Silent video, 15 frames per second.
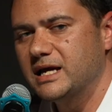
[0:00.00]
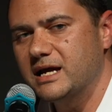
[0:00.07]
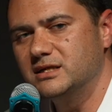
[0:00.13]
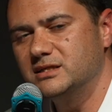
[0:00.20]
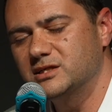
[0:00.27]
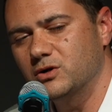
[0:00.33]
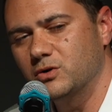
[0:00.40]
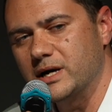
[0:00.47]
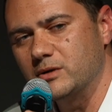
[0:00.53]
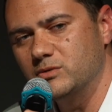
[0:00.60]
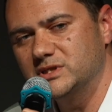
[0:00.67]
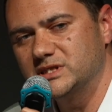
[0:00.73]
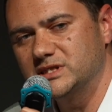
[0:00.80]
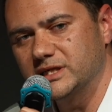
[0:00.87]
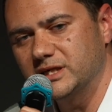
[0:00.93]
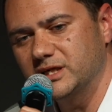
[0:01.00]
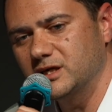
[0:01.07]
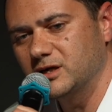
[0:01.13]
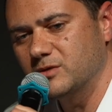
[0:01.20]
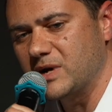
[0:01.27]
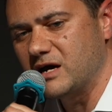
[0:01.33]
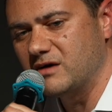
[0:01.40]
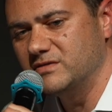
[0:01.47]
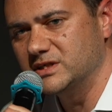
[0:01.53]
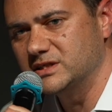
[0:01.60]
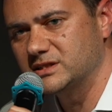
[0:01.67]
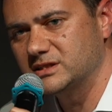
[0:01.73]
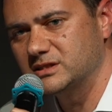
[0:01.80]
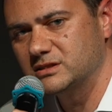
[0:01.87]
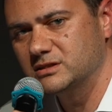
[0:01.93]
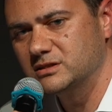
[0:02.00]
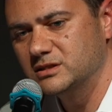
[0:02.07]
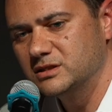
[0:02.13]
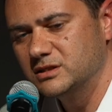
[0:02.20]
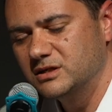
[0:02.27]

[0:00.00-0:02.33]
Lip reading: And so I was thinking about this.